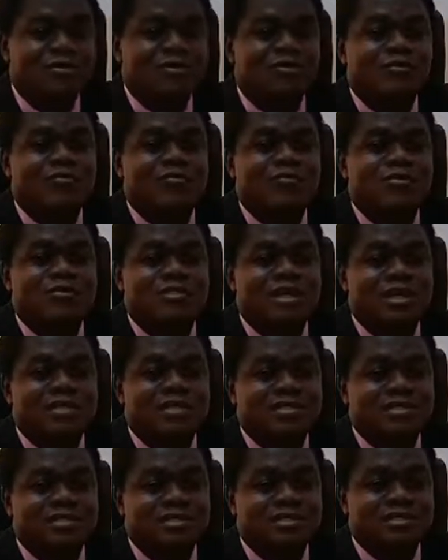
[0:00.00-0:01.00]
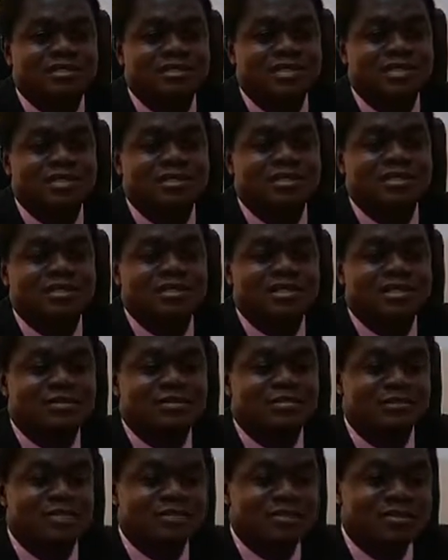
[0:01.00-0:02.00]
of waters,
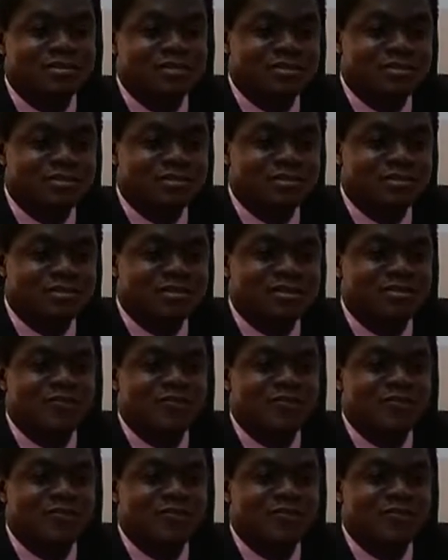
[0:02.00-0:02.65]
6 months